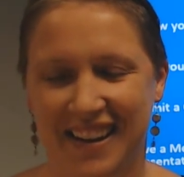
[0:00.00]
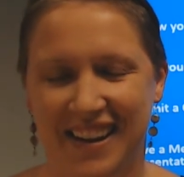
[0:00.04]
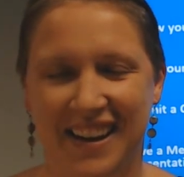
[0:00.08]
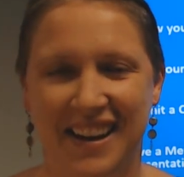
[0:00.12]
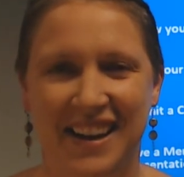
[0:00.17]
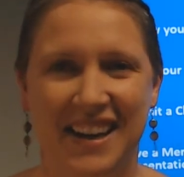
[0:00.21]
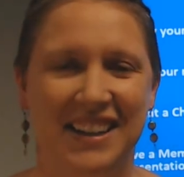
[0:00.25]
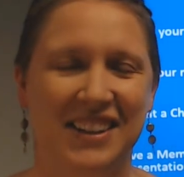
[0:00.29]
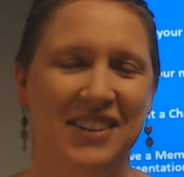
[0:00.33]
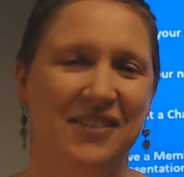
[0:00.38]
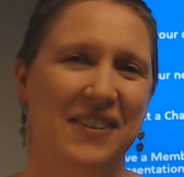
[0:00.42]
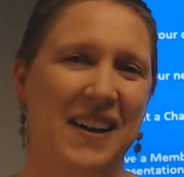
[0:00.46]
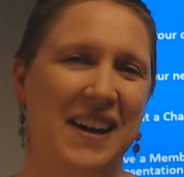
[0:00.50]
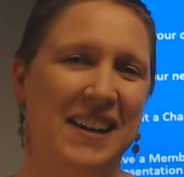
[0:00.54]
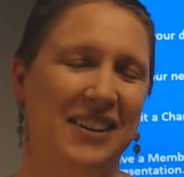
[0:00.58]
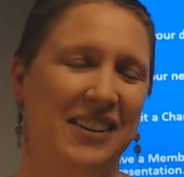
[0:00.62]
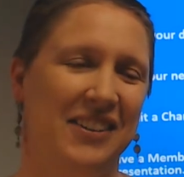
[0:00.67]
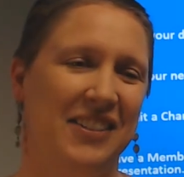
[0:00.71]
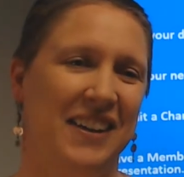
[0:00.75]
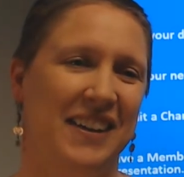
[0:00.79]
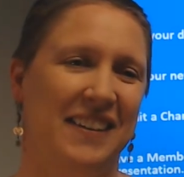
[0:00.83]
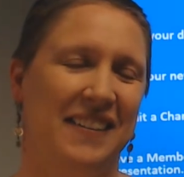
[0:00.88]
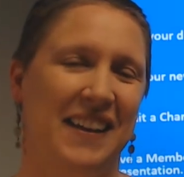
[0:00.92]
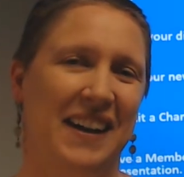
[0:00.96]
And the final
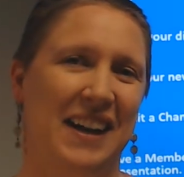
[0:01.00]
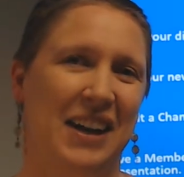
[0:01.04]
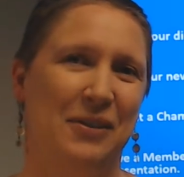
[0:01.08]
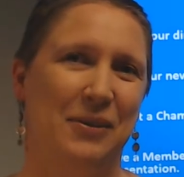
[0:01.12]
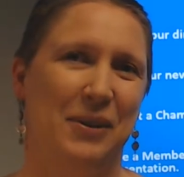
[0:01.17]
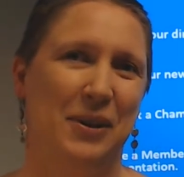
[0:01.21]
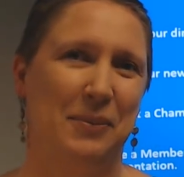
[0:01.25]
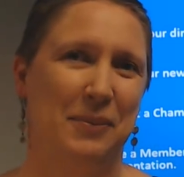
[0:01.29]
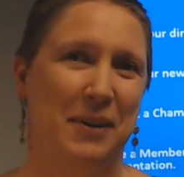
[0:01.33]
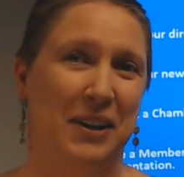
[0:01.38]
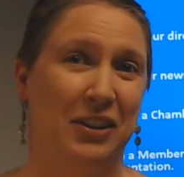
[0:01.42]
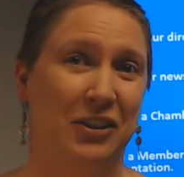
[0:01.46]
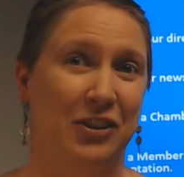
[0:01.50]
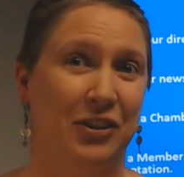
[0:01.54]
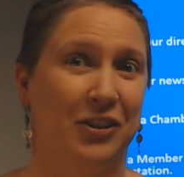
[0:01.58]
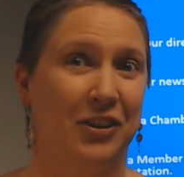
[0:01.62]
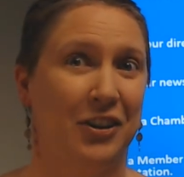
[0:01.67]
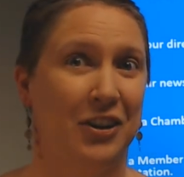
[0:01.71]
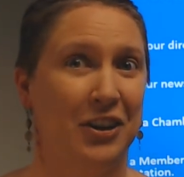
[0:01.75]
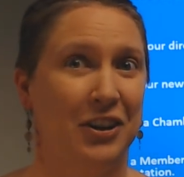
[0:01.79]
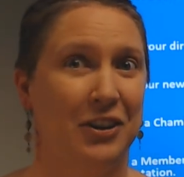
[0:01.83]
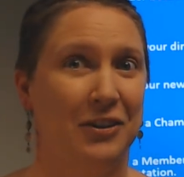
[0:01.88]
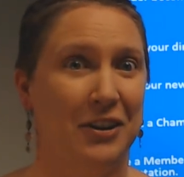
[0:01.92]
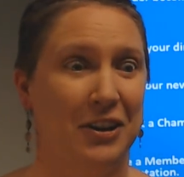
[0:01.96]
thing that I want to make
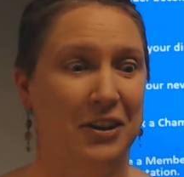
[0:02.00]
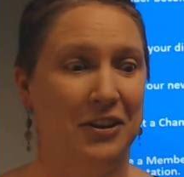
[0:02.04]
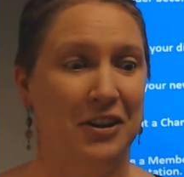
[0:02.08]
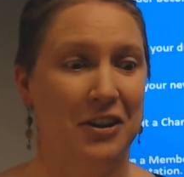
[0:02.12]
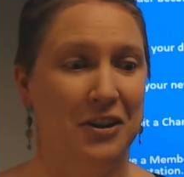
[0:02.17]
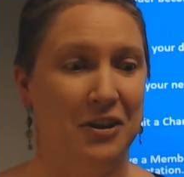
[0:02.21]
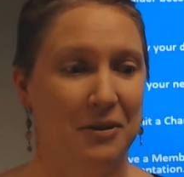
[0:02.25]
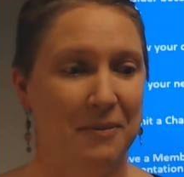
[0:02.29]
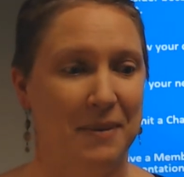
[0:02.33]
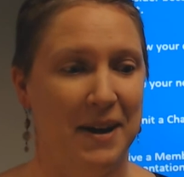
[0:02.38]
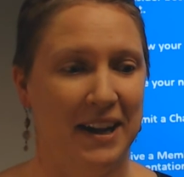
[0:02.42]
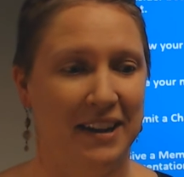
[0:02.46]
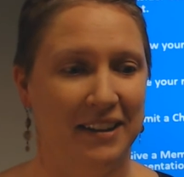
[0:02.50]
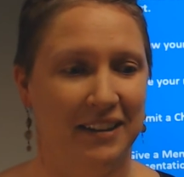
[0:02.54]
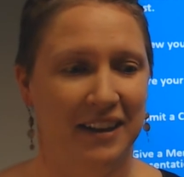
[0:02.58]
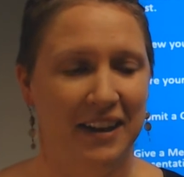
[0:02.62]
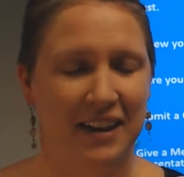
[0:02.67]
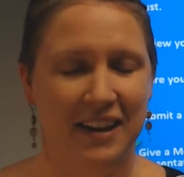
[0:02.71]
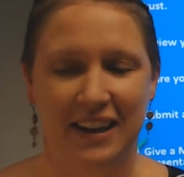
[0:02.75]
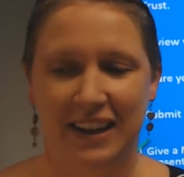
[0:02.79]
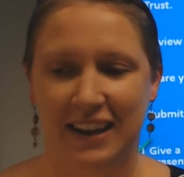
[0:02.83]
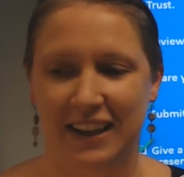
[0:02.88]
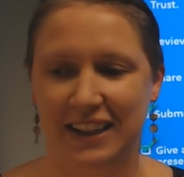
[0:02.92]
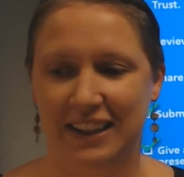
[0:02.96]
sure you all know about
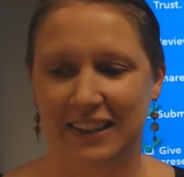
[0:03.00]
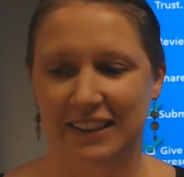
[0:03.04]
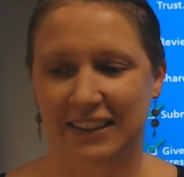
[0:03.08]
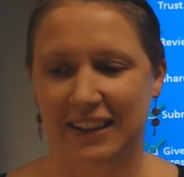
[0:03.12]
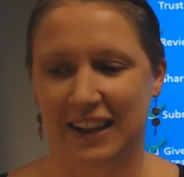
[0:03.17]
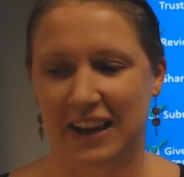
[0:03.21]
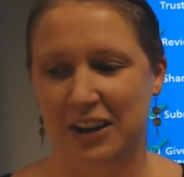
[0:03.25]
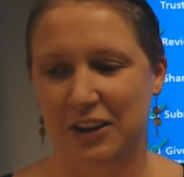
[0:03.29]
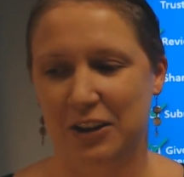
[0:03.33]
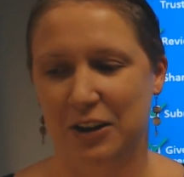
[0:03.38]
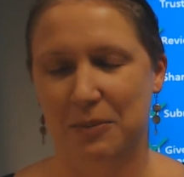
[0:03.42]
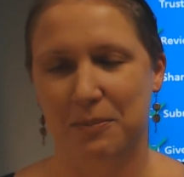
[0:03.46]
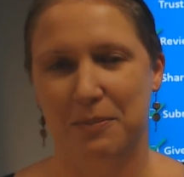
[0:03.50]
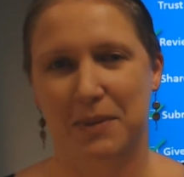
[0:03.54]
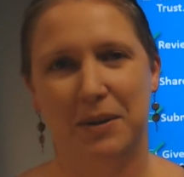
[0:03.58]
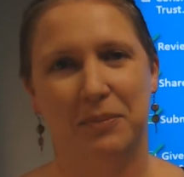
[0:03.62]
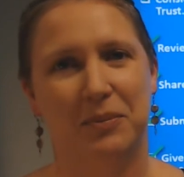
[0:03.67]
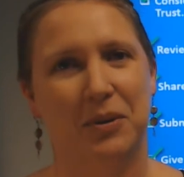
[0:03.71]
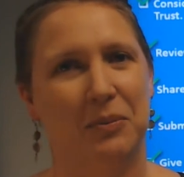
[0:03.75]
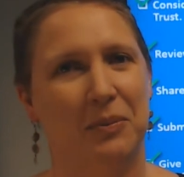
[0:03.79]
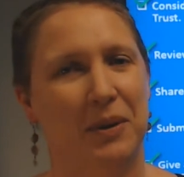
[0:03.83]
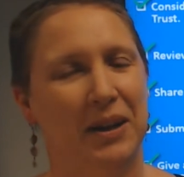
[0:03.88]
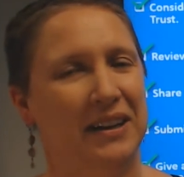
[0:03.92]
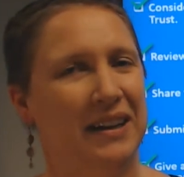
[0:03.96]
is our Member
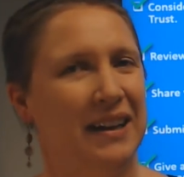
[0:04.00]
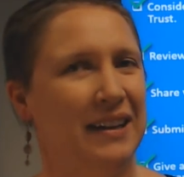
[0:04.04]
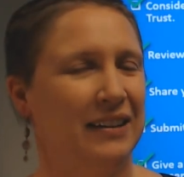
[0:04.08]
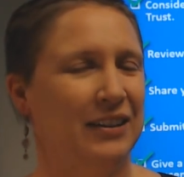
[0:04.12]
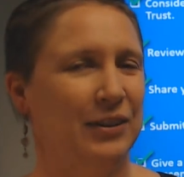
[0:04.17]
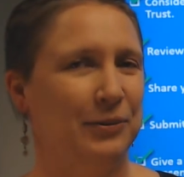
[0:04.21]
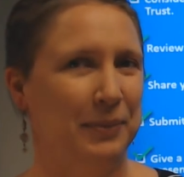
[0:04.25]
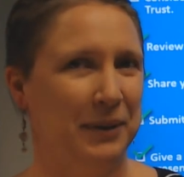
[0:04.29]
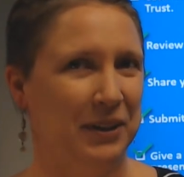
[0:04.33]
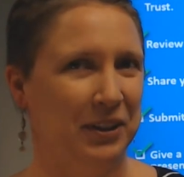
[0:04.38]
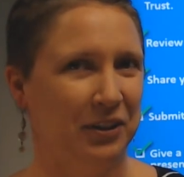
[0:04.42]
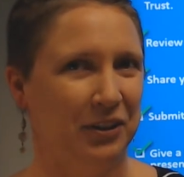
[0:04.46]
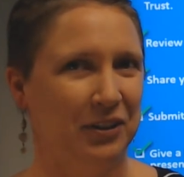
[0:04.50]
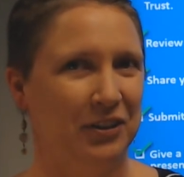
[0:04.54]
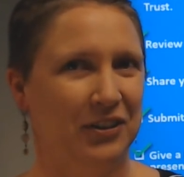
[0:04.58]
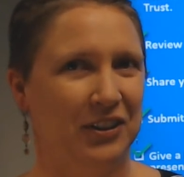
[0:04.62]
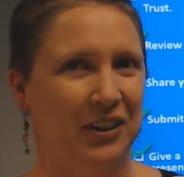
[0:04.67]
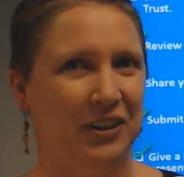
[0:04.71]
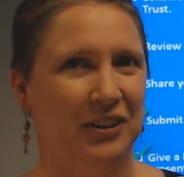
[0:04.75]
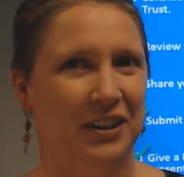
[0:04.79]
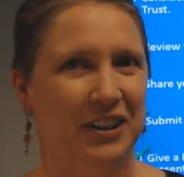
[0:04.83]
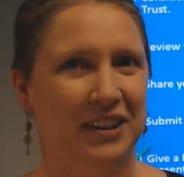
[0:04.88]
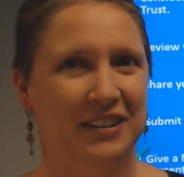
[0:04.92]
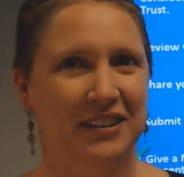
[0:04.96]
Monday speaker
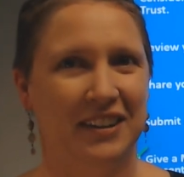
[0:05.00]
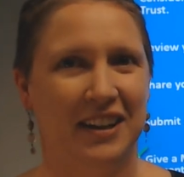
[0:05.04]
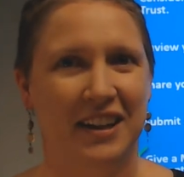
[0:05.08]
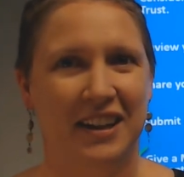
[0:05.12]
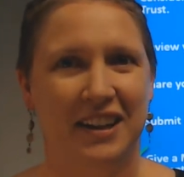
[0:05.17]
series.